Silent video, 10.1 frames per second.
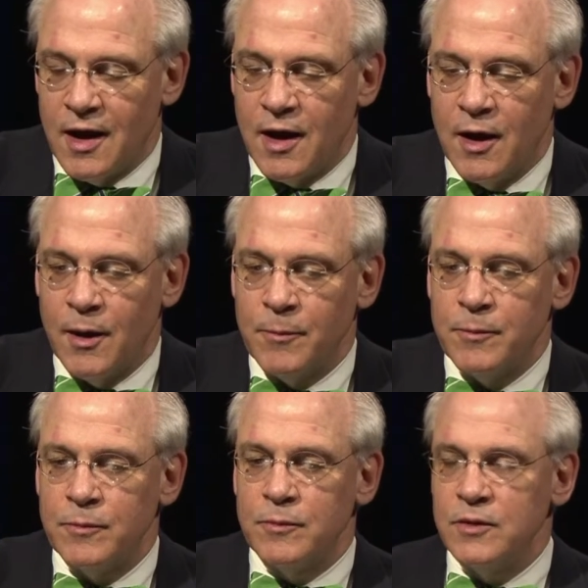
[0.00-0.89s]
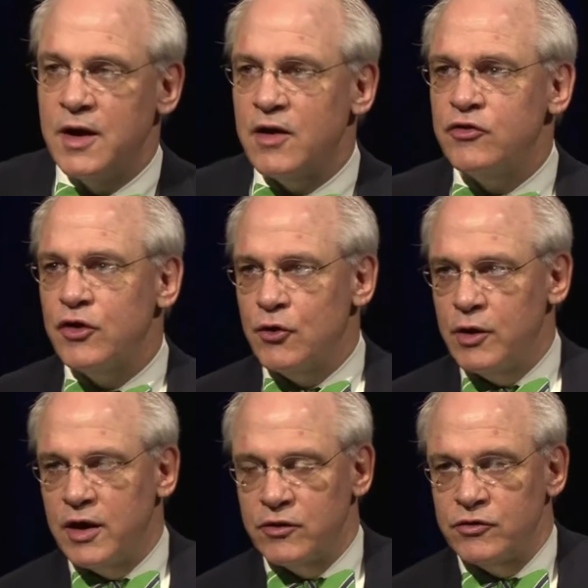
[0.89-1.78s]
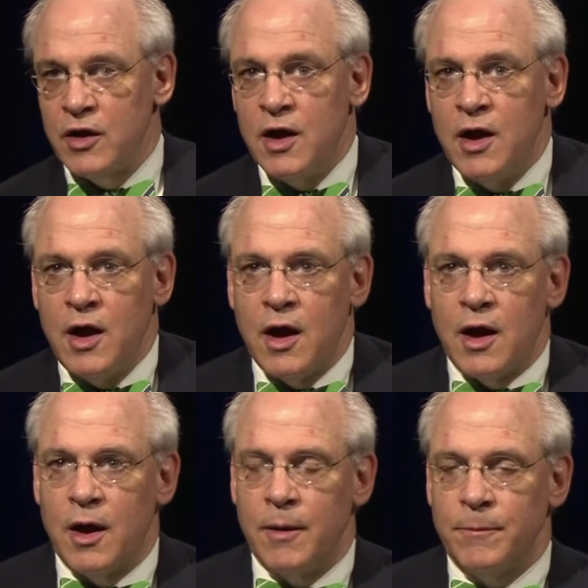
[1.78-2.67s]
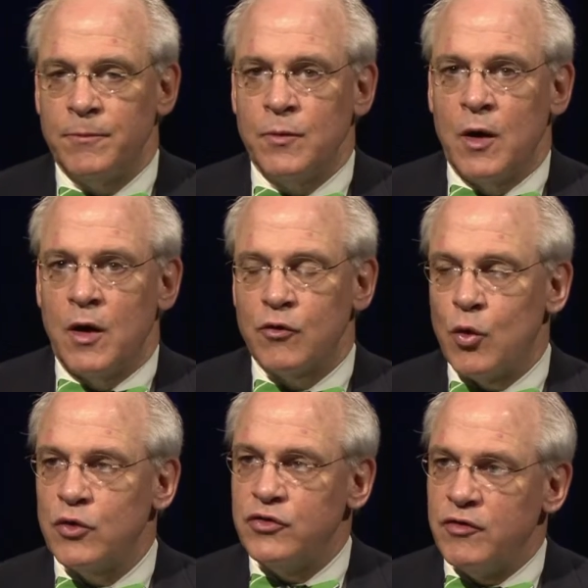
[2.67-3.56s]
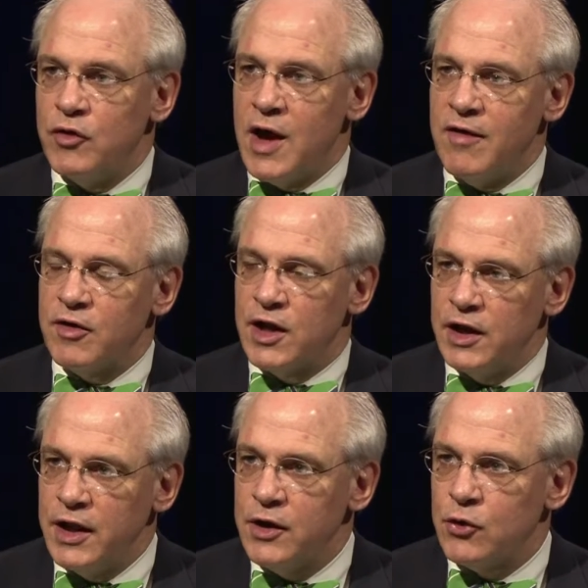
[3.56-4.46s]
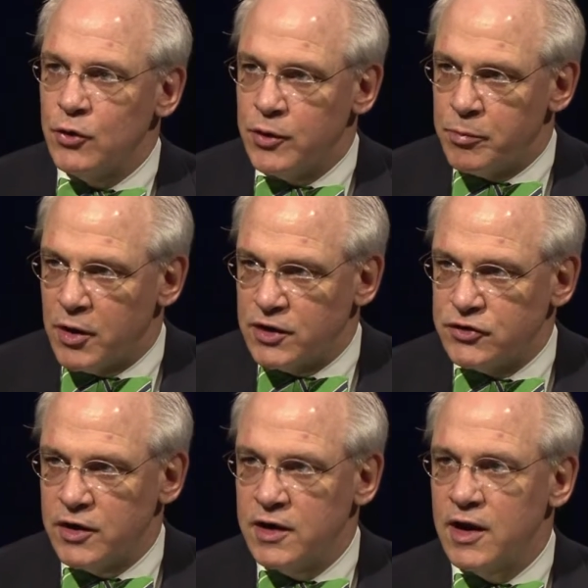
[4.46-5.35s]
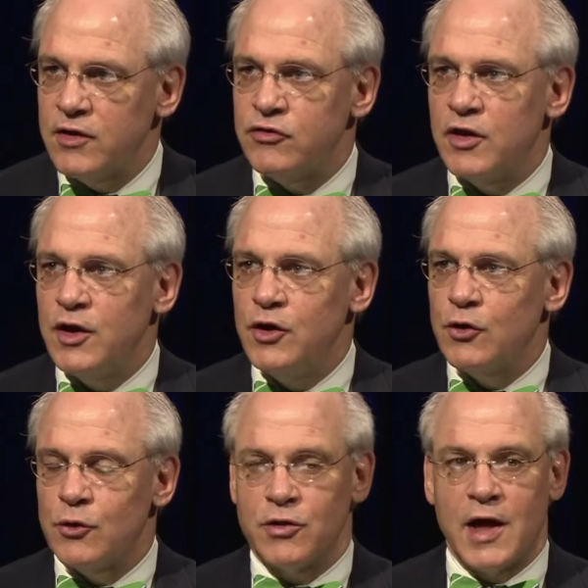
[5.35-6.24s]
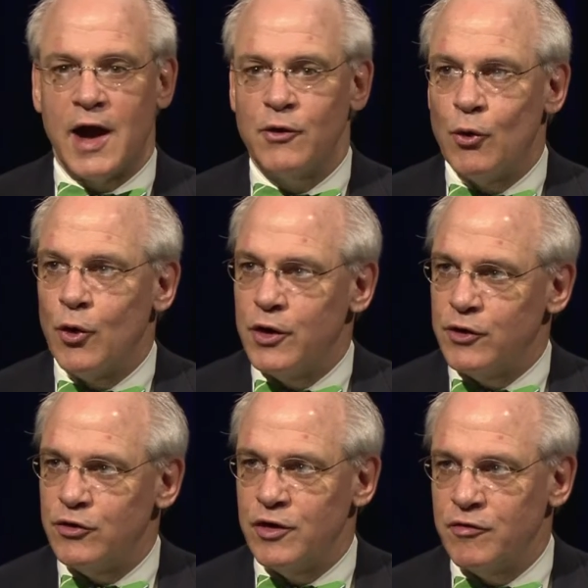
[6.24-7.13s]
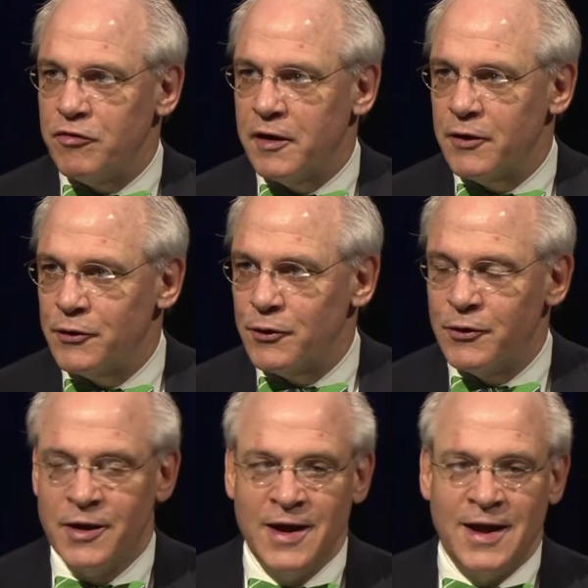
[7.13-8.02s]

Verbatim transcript: Um, yes, there is. Um, of course, if you have a clinical depression, let's say your thyroid is in failure